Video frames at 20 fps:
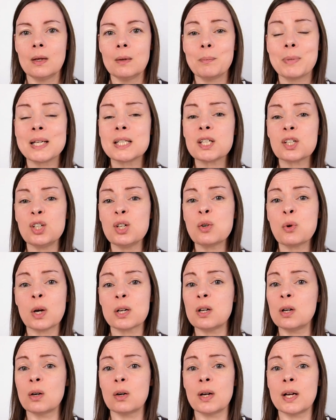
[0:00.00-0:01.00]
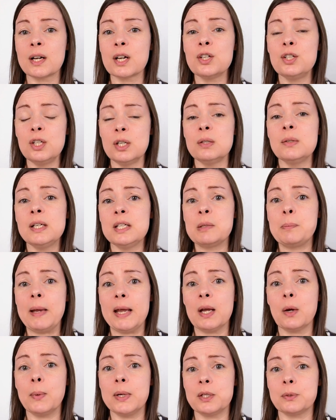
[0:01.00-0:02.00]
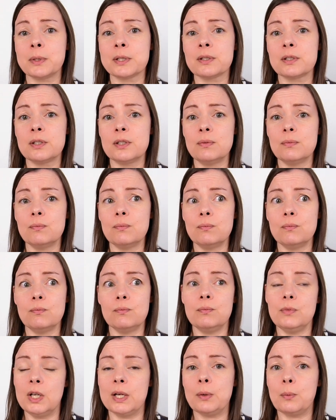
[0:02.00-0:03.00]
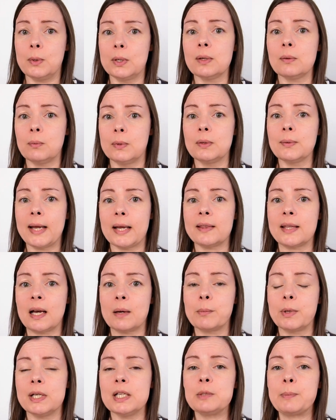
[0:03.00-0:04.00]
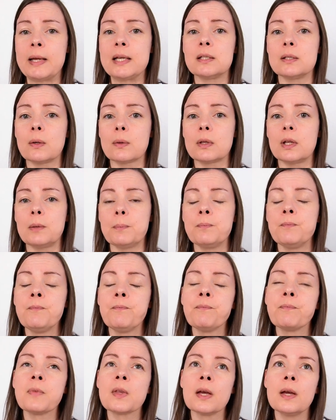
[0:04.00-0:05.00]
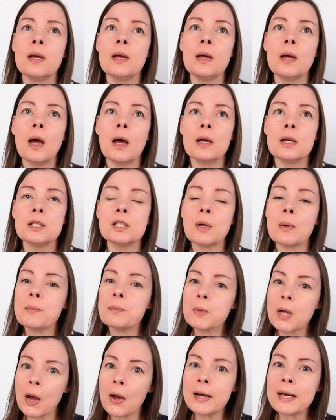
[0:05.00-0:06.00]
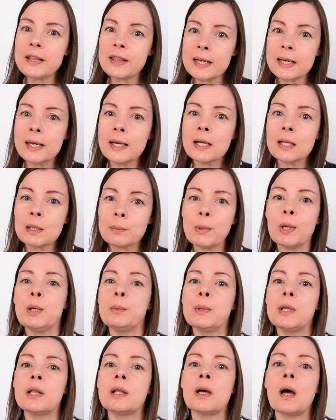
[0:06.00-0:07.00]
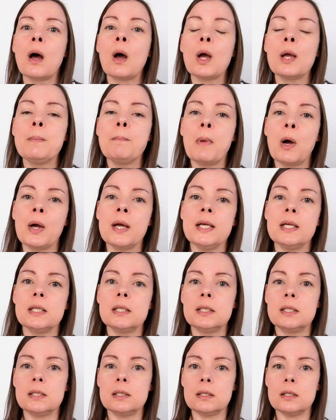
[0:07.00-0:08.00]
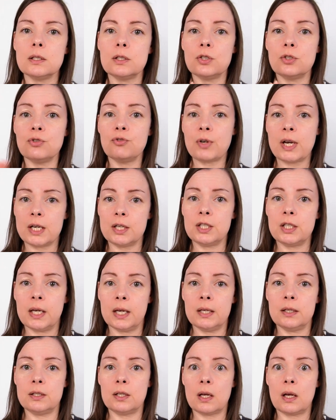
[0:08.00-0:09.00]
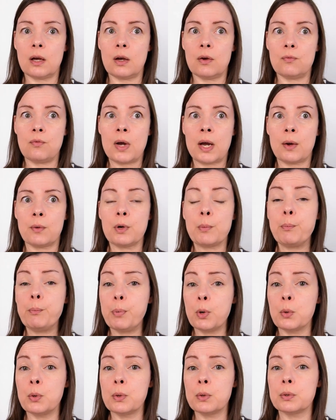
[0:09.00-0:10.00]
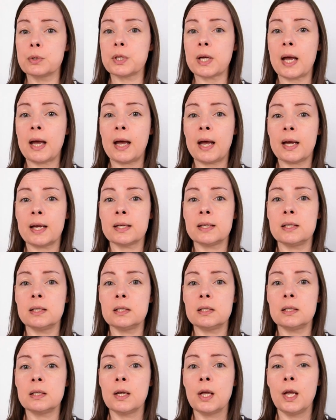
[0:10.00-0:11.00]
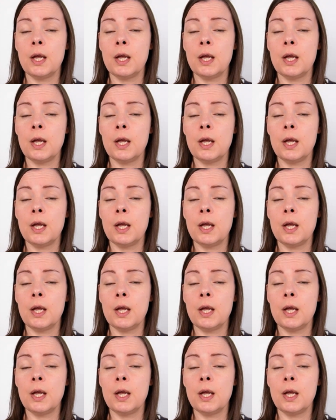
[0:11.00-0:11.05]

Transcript: because I do quite a lot and I do need to pick which ones, you know, will get that money spent on them. So I'm kind of thinking at the moment that I might stretch it around a board and